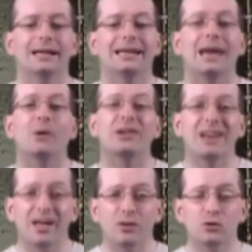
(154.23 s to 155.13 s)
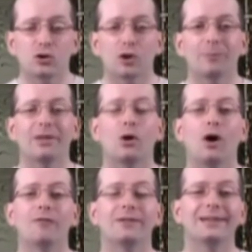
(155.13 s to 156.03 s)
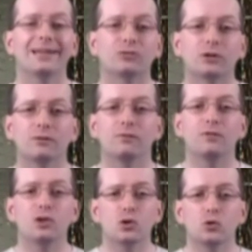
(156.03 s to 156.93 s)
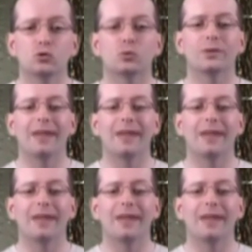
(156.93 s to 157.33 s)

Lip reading: Now, another term that often gets confused with